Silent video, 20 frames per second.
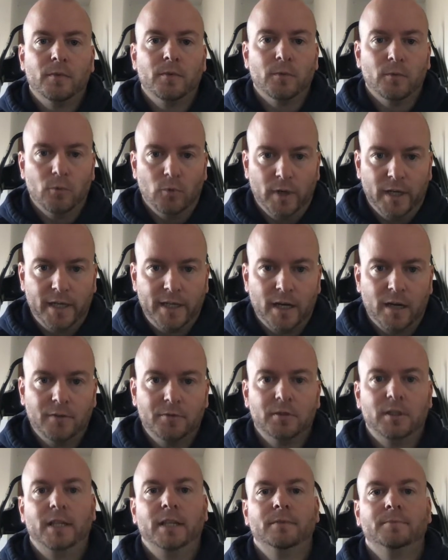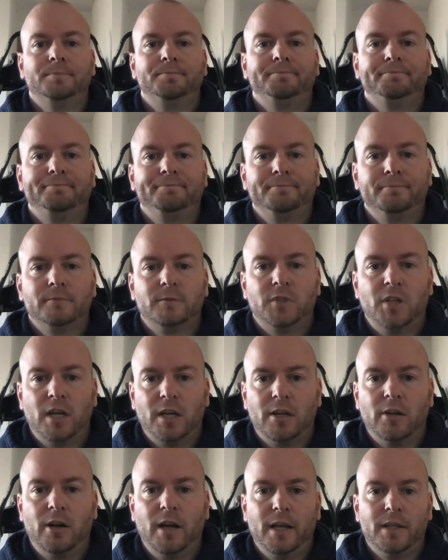Read carefully, check
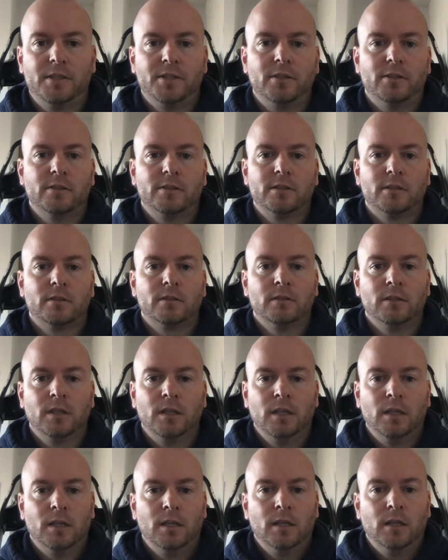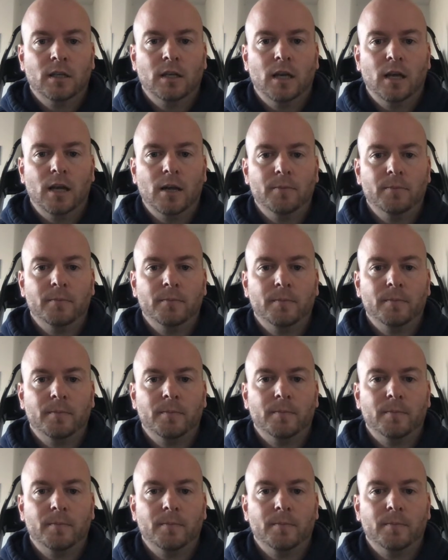your answers. You